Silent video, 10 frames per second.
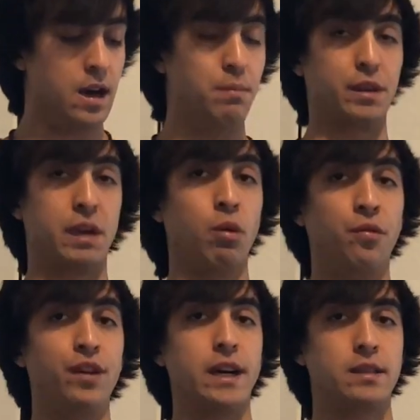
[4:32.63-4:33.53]
But they were
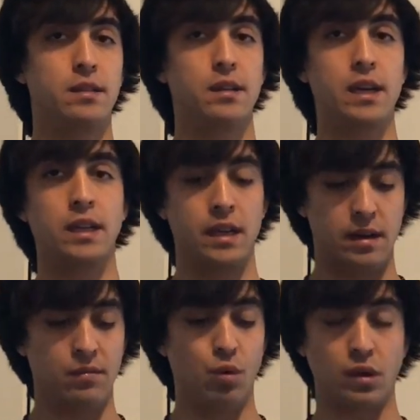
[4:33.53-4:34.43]
fixed, and the
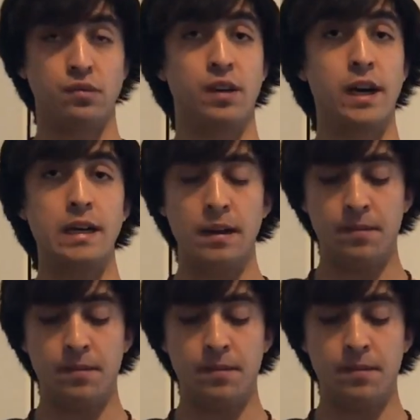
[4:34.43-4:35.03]
gun works fine.